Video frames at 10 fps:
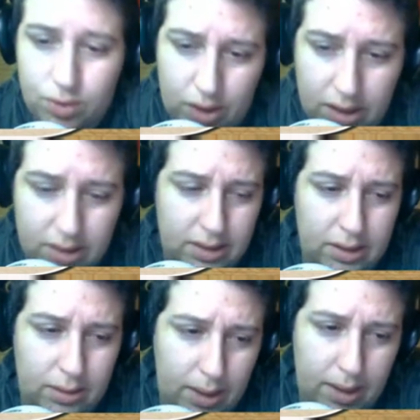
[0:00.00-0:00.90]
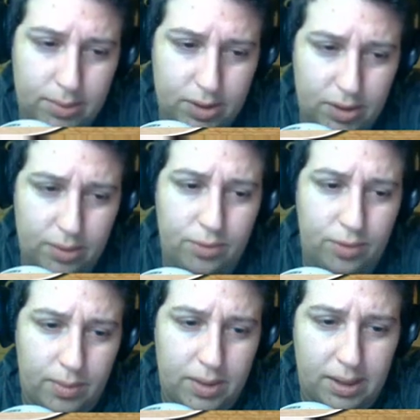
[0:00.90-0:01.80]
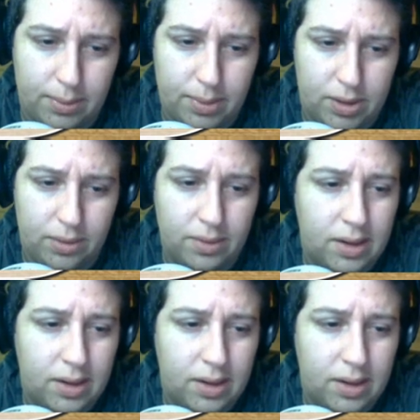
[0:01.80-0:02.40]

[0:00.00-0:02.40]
shrugged and your mom stood from the table too.